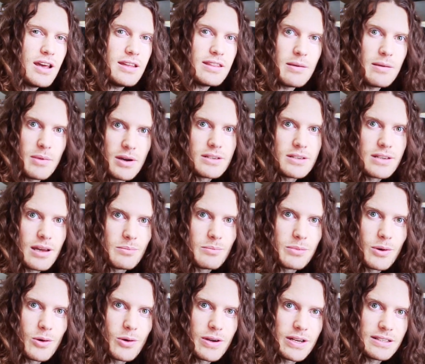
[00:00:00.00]
That might sound
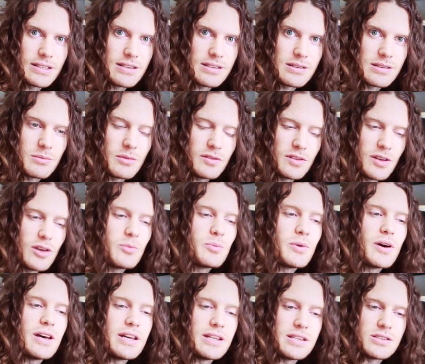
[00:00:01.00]
boring to some of you,
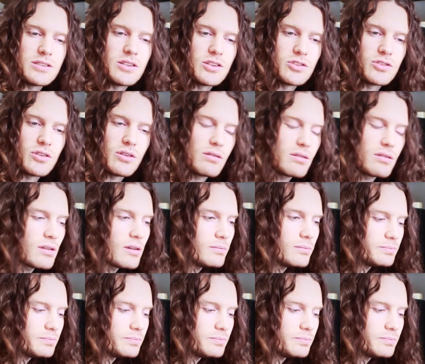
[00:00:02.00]
but it's the truth.